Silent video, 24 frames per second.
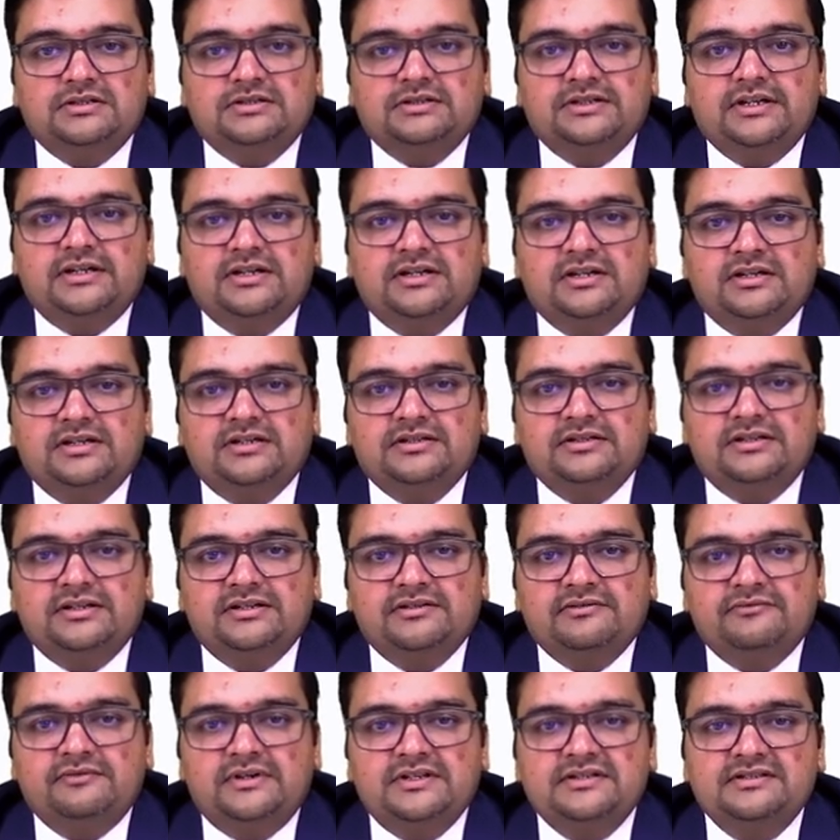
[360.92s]

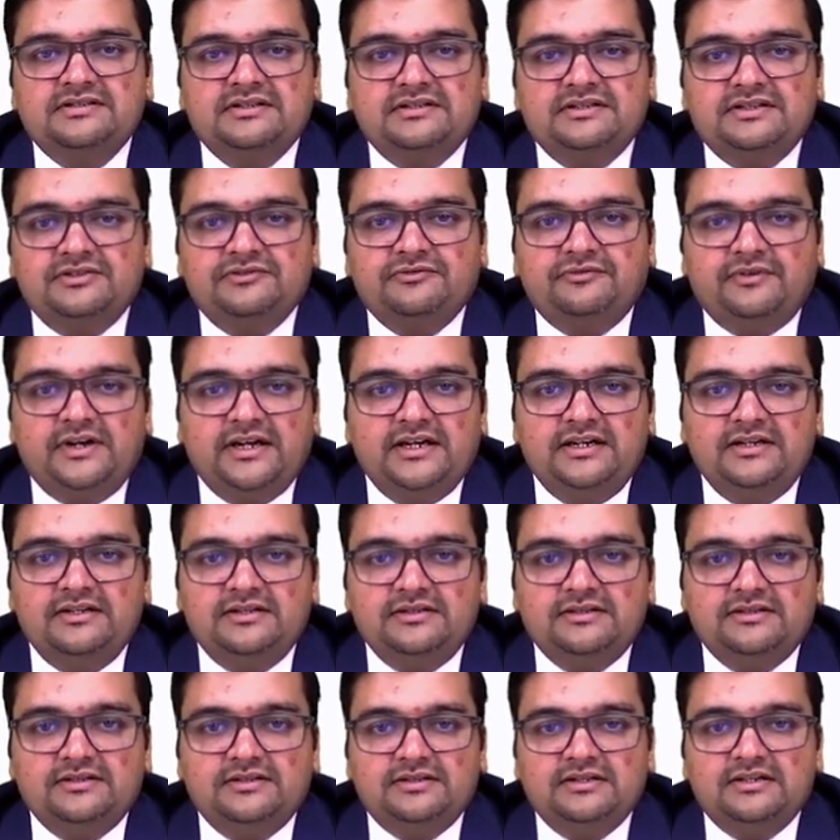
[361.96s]
Once it is filed,
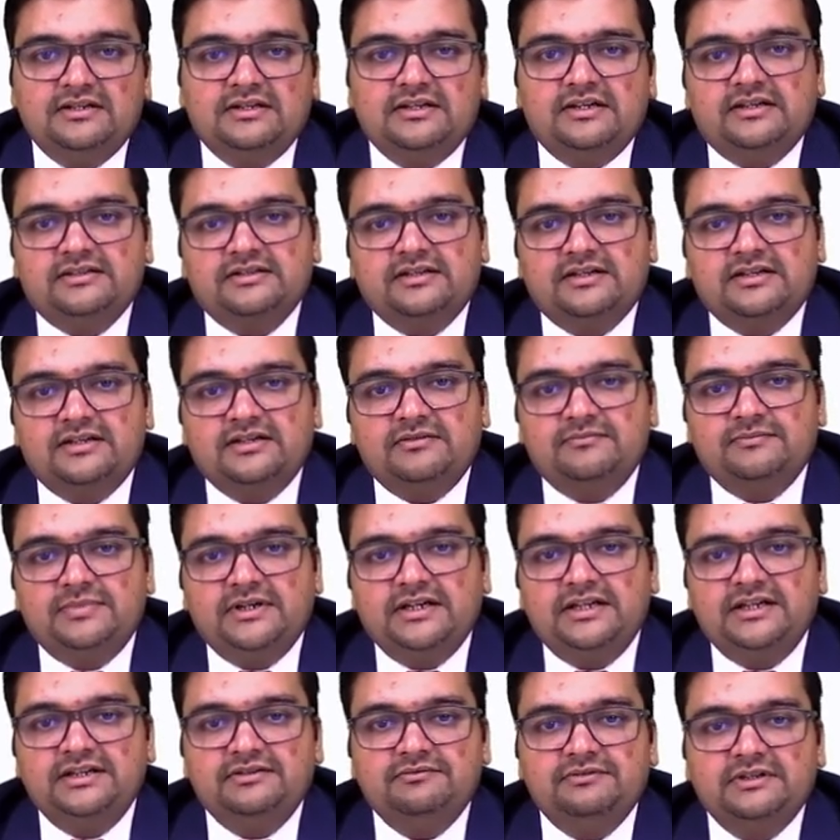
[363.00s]
the
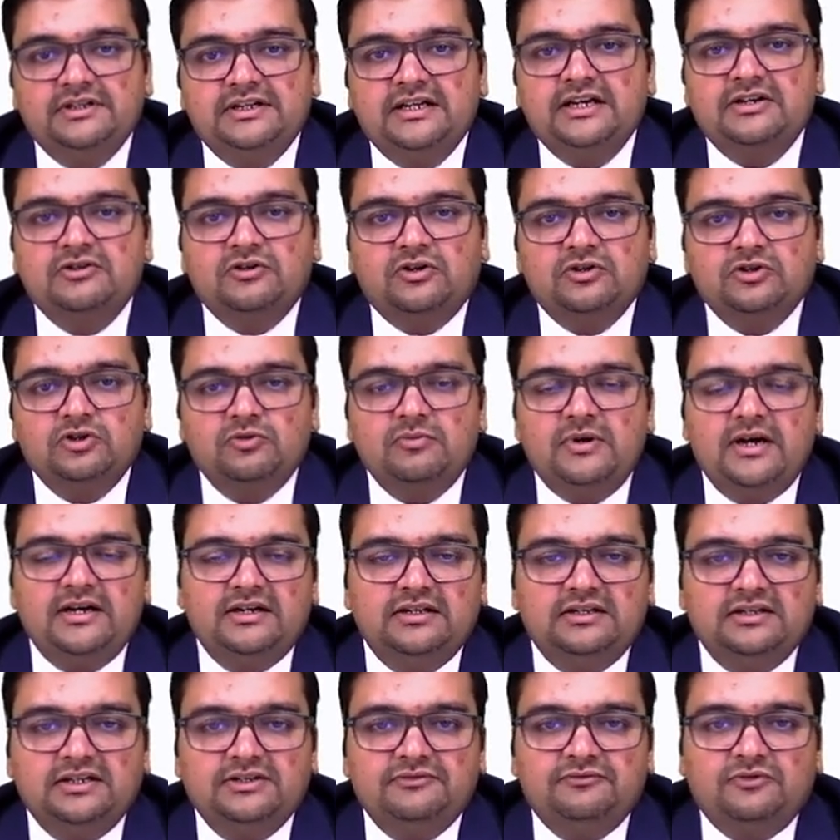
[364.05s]
complaint will get
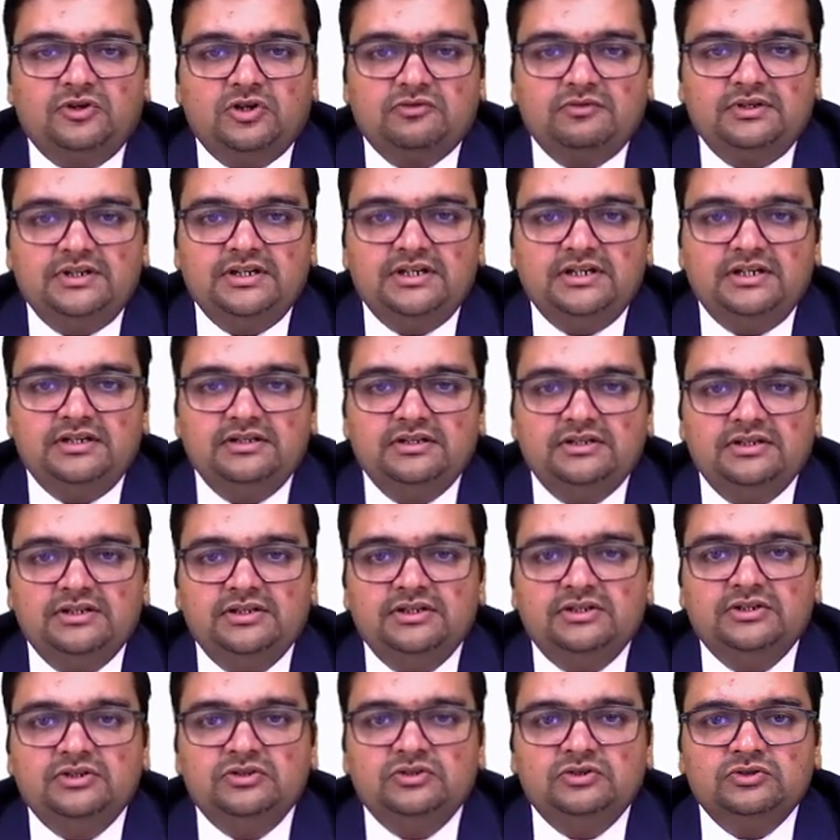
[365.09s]
automatically forwarded
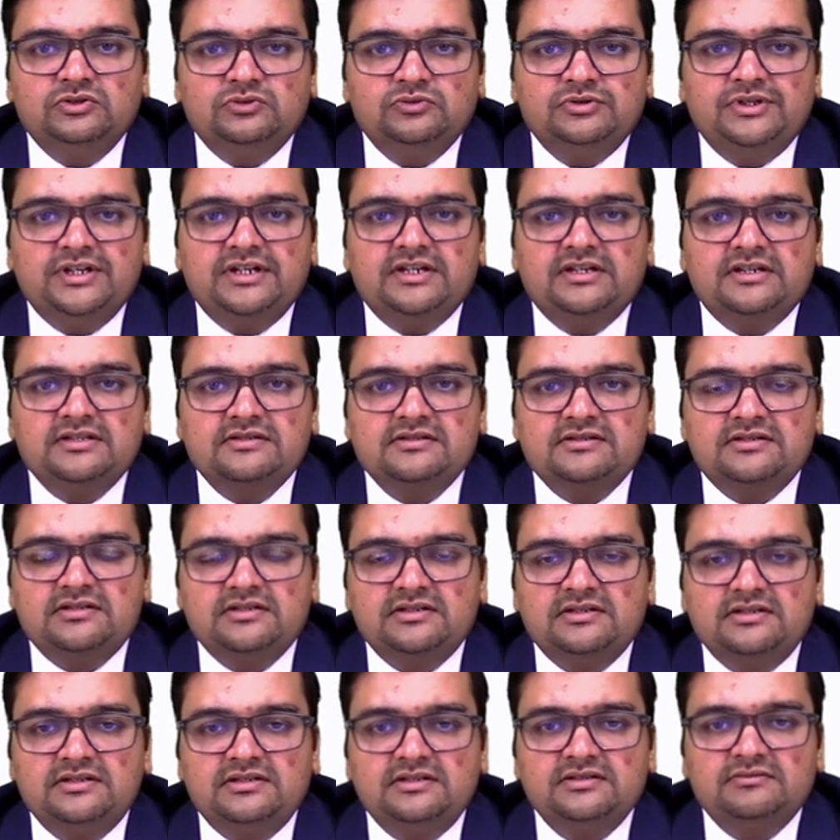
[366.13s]
to the
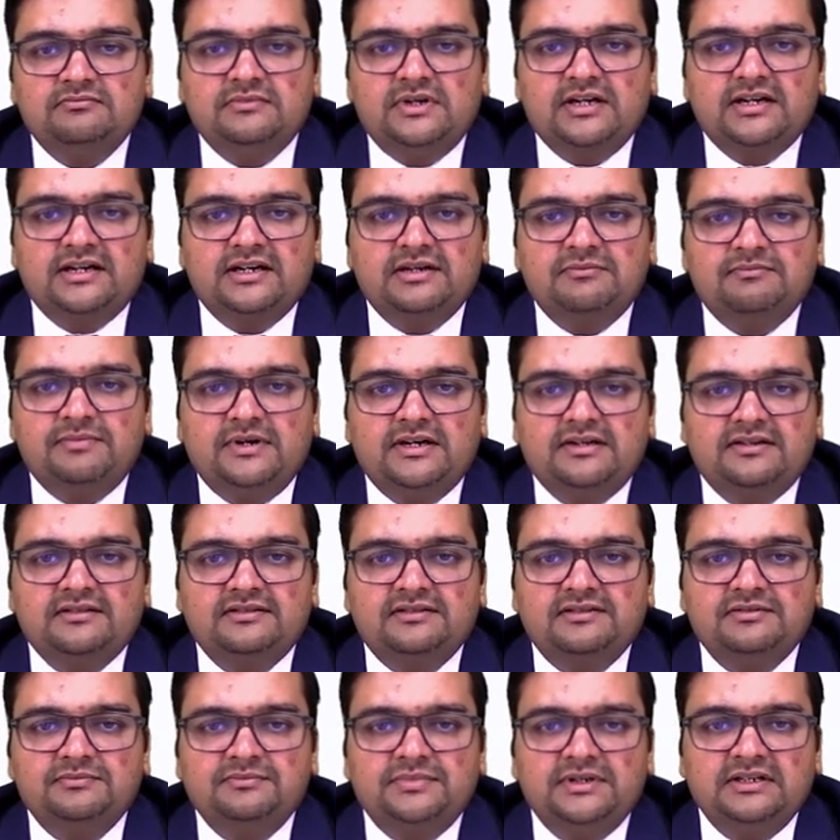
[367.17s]
concerned market
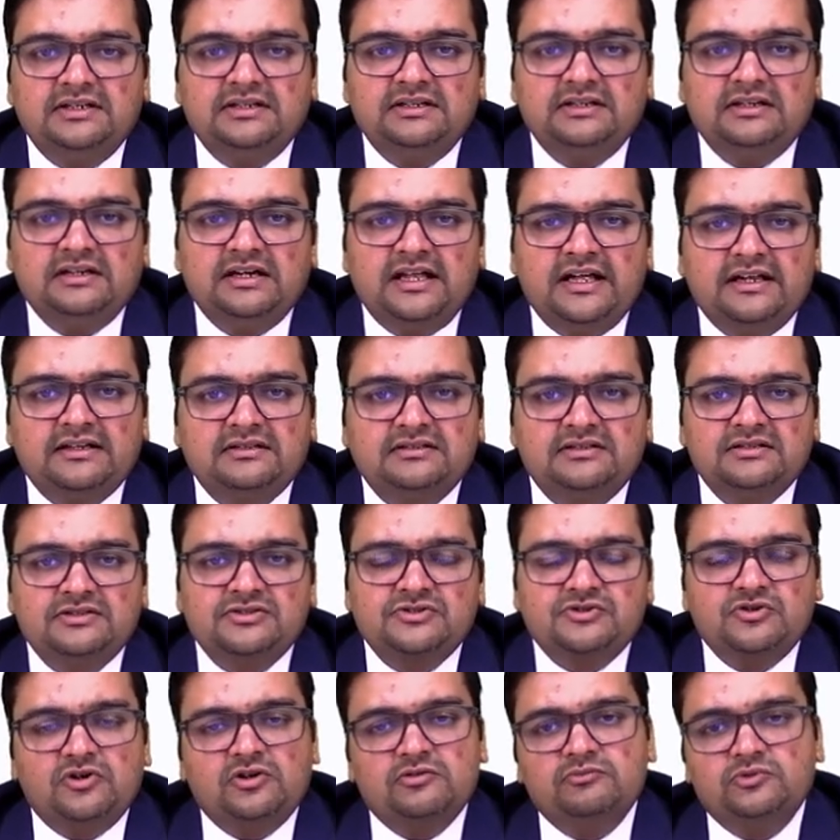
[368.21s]
participant like the
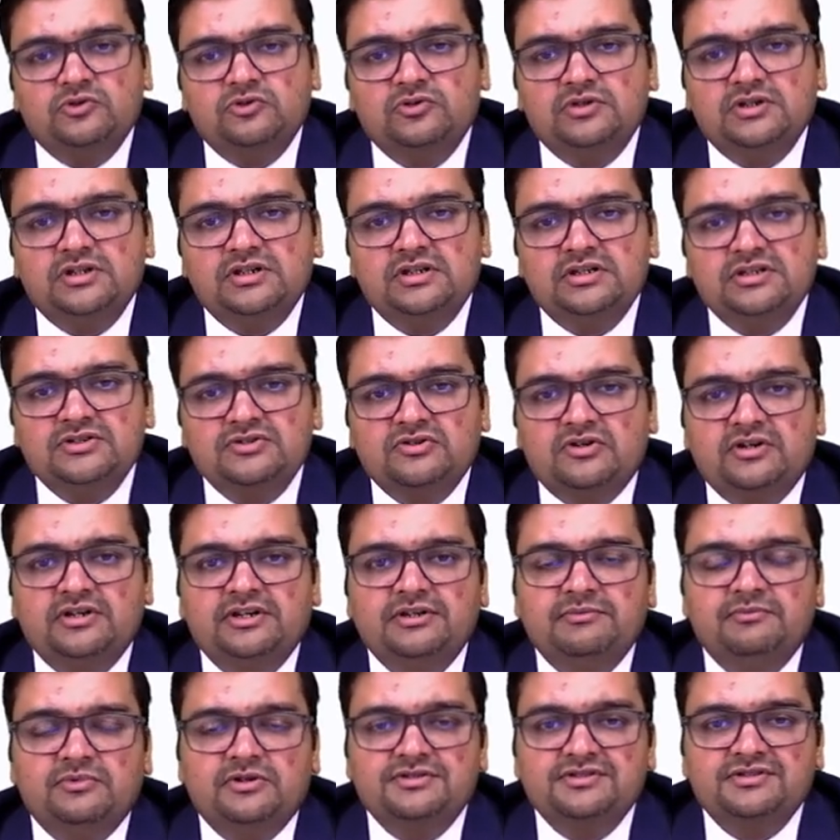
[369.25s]
stockbrokers or a
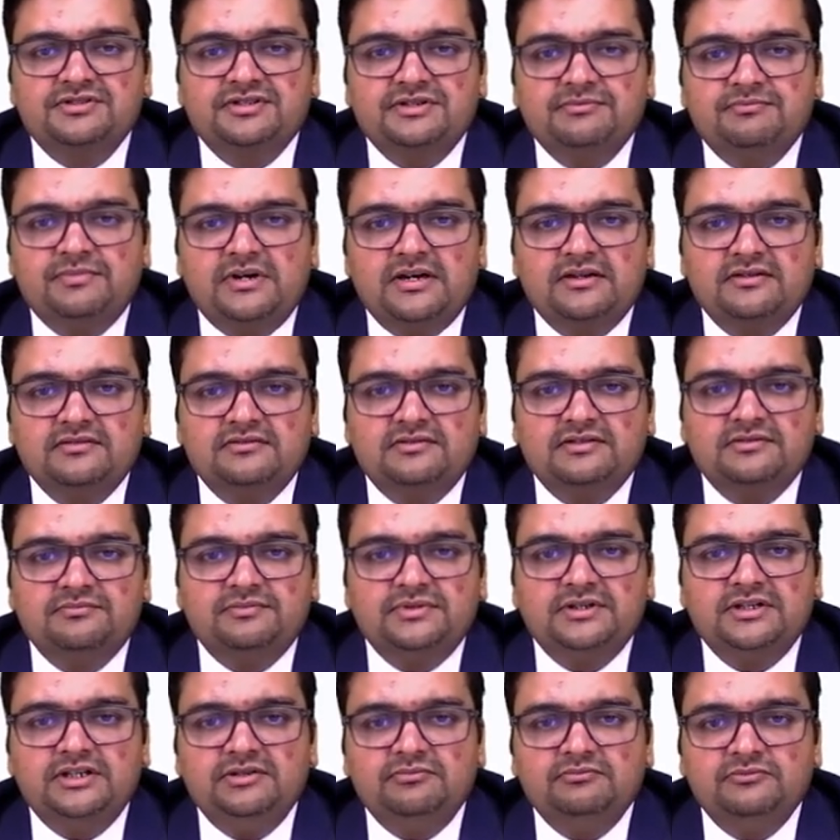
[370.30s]
depository
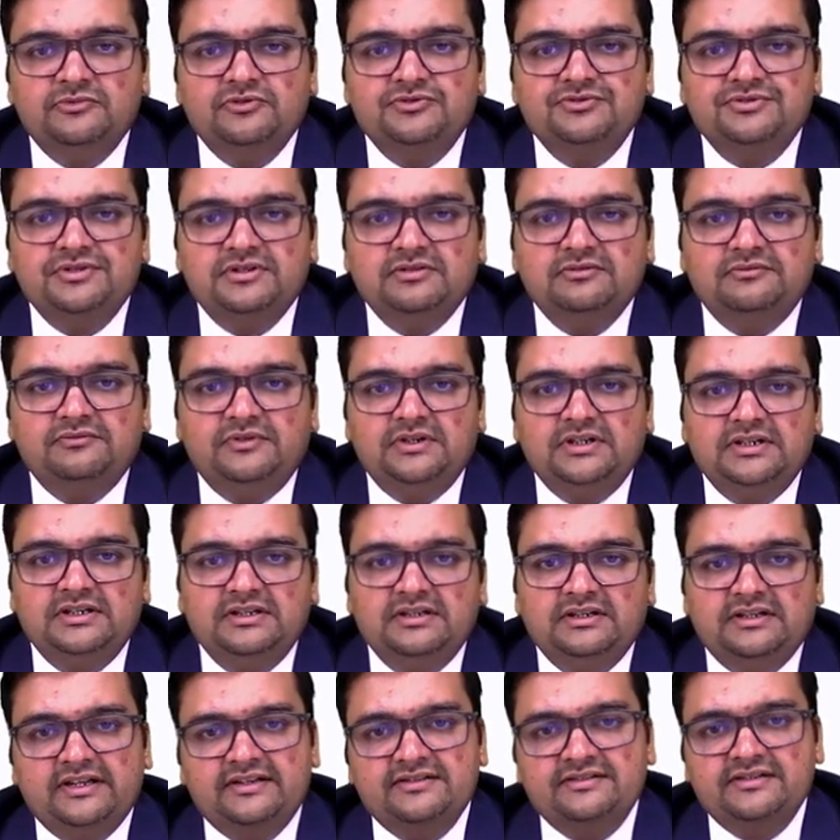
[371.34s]
participant, mutual
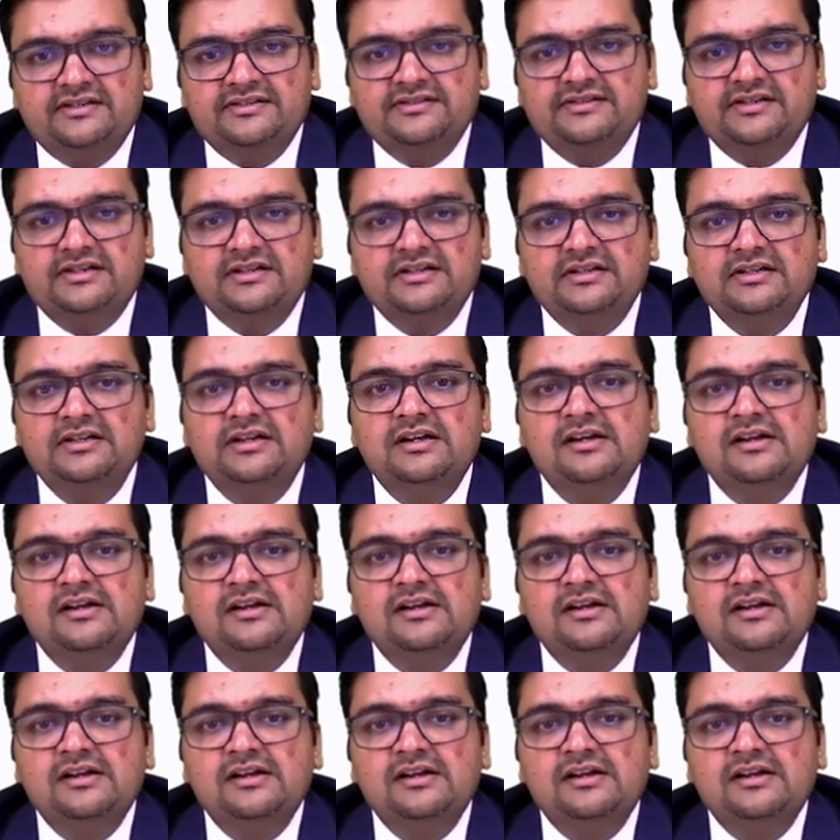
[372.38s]
fund, etc.